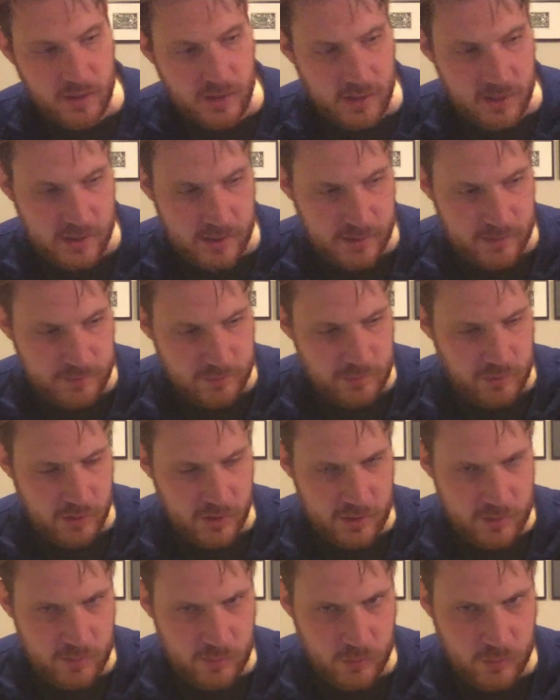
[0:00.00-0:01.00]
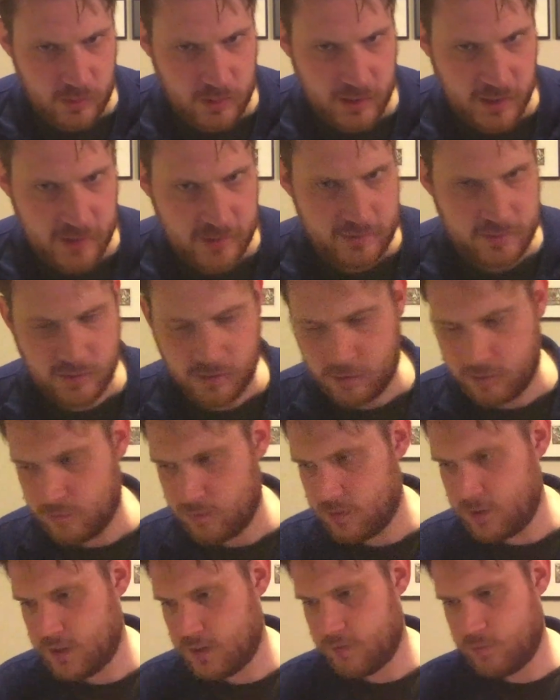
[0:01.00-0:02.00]
Cragganmore less so. I've
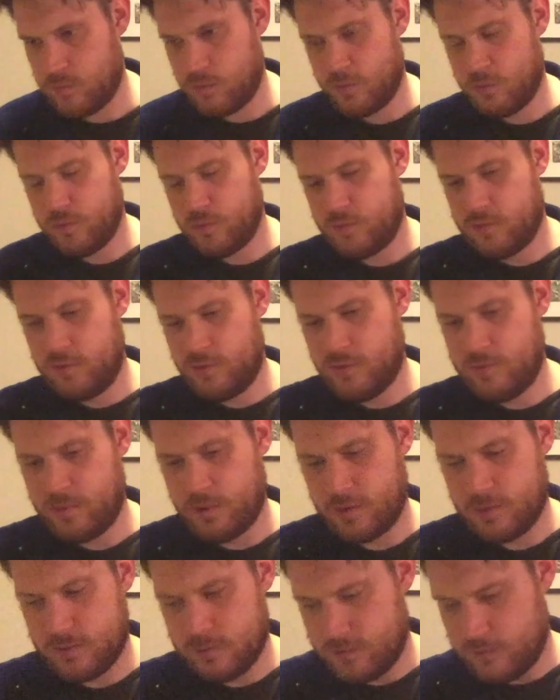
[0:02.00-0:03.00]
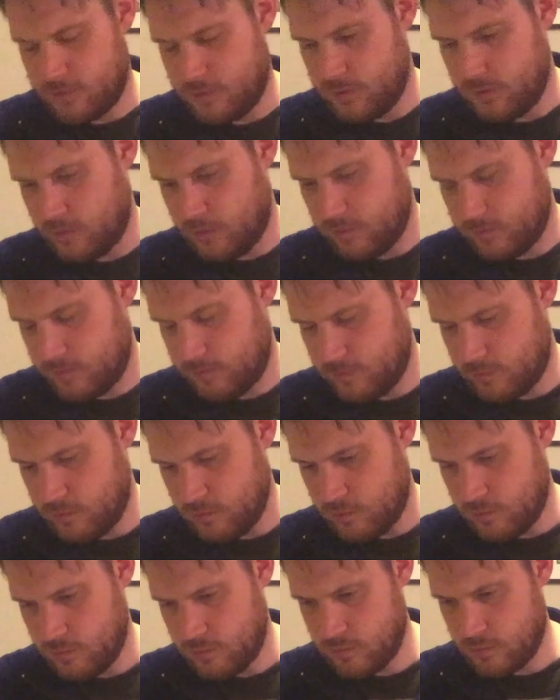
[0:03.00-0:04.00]
only had one or two bottles and not
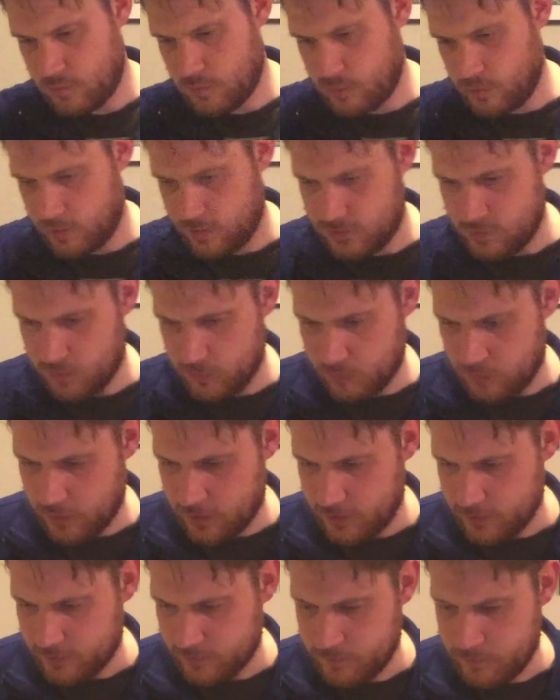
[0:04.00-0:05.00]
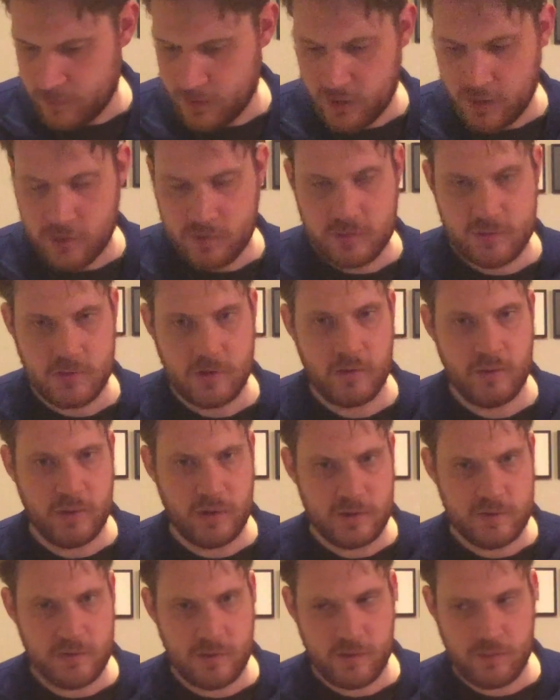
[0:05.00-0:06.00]
for quite a while. So
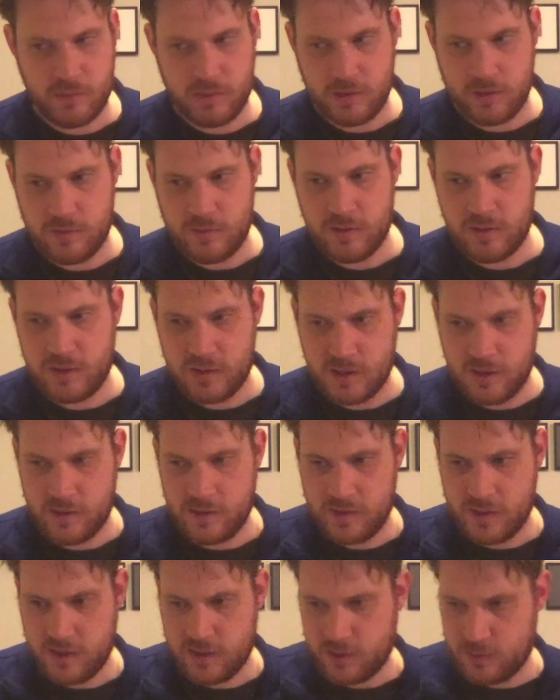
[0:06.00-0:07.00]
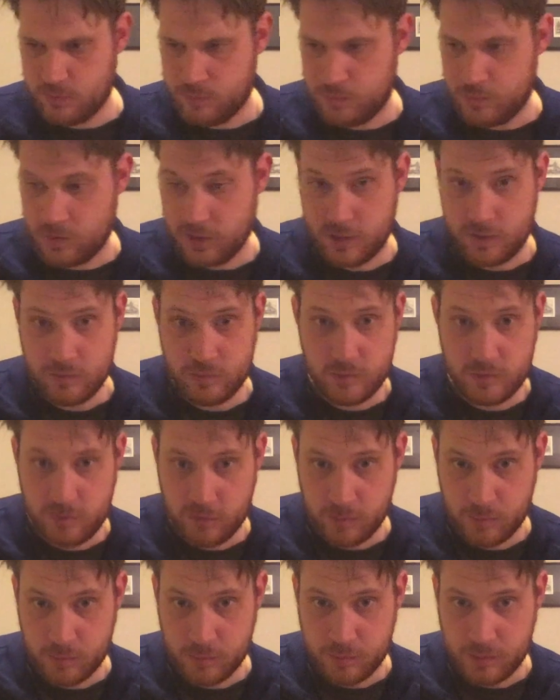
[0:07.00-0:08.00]
I'll tell you what I think, and then I'll pull out the
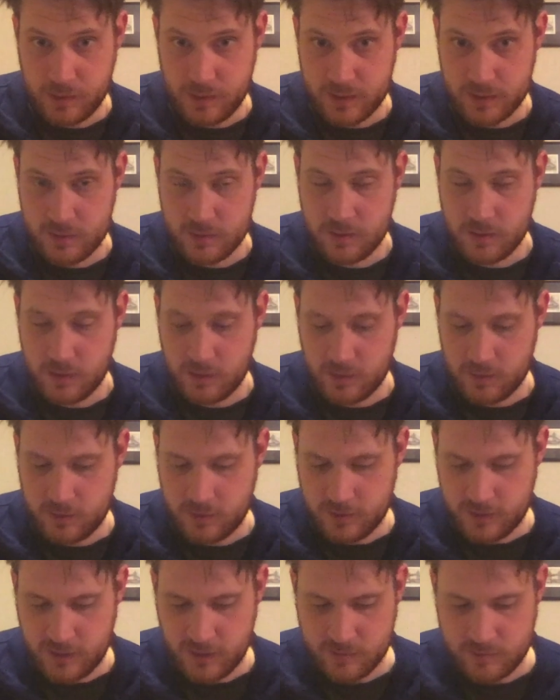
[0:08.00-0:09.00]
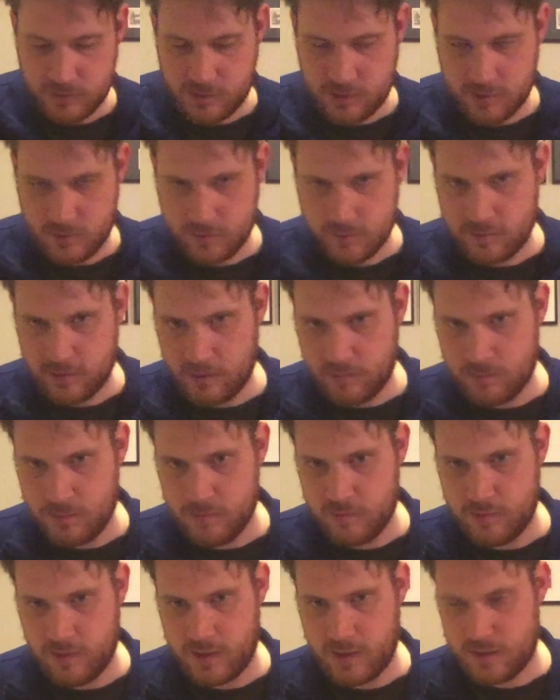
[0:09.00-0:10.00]
double black. I kept a little sample
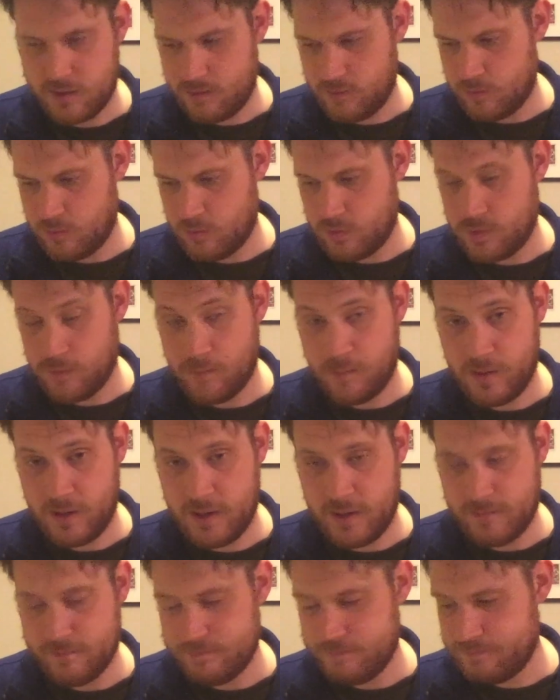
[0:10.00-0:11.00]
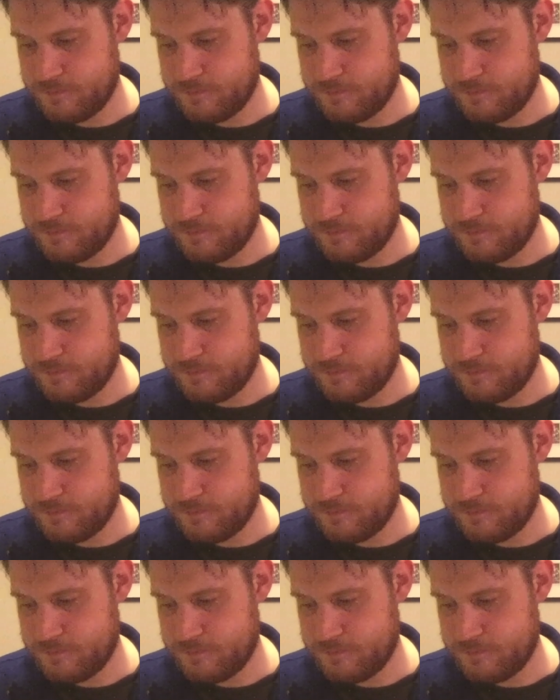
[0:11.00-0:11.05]
of that and we'll compare.